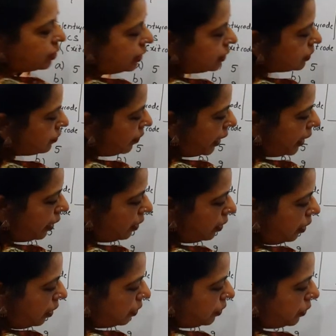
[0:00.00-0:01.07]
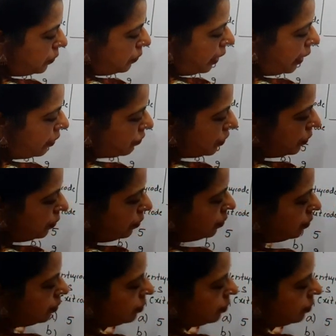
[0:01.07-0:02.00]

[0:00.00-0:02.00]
this way you have to